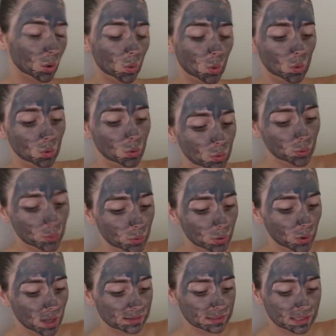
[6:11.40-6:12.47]

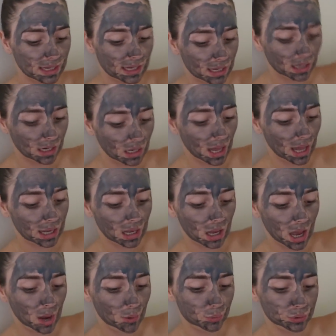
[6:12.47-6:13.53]
all as a kid like
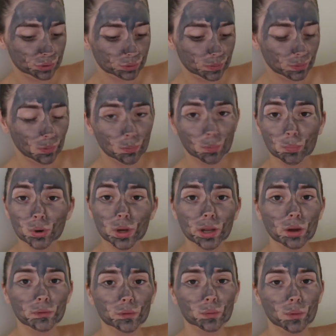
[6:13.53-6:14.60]
I was
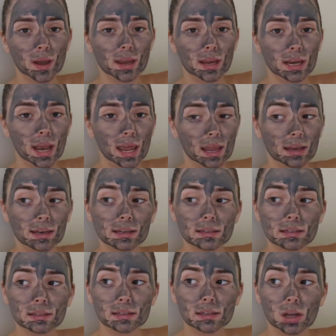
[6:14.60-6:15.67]
pretty overweight
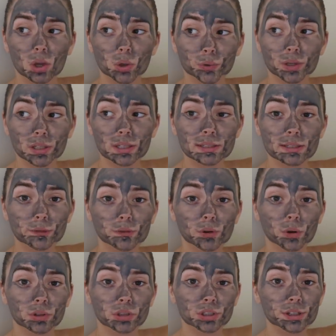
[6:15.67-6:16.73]
and really
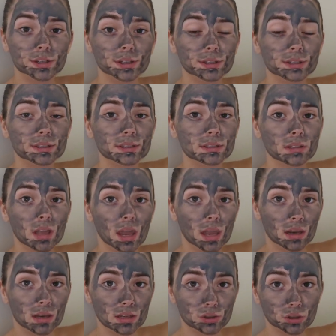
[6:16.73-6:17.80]
self-conscious
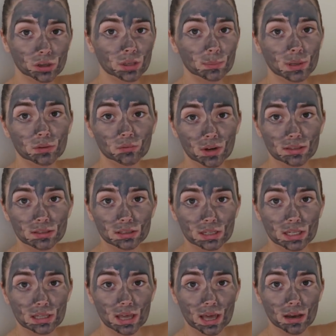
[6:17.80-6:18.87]
and it's only been
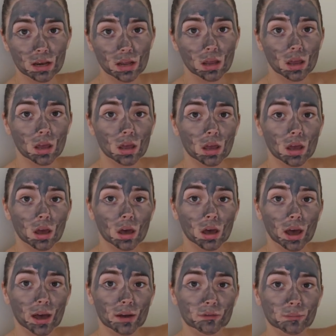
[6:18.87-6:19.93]
recently that
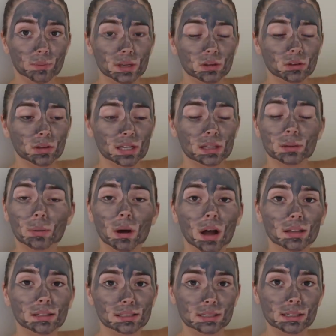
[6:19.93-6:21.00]
I've been like the
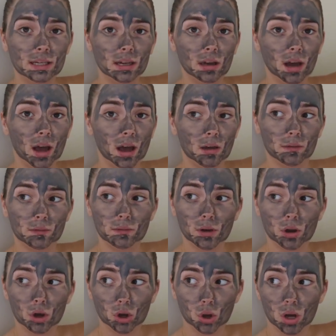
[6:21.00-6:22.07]
past year I've
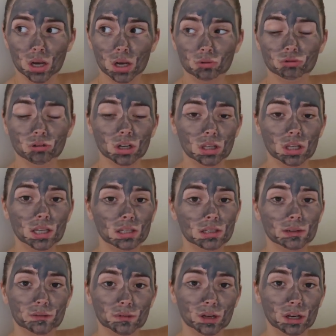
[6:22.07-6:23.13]
gotten really
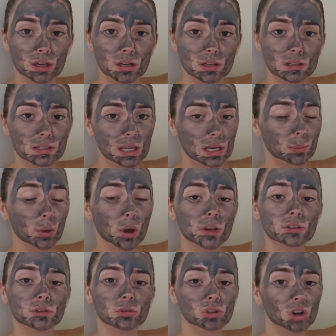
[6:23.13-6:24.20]
into fitness and a
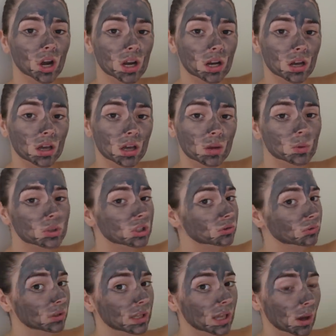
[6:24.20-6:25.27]
personal trainer which
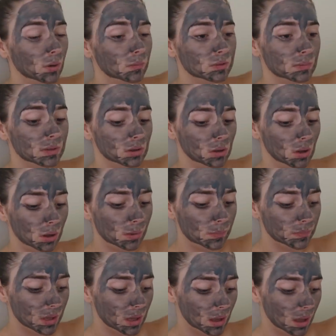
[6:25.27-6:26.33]
has really helped me a
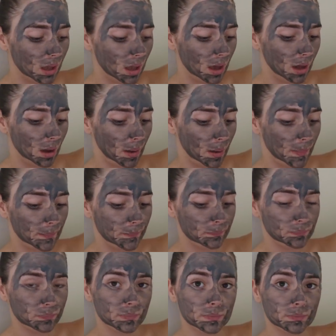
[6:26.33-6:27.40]
lot um,